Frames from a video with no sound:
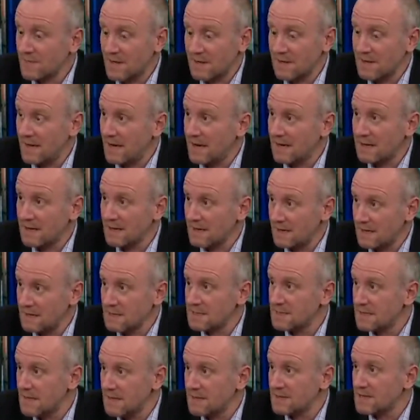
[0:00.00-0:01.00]
that
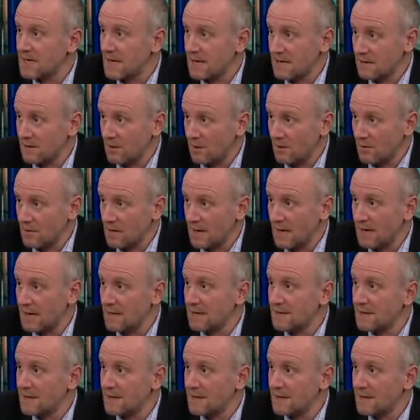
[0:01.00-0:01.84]
letters now take longer.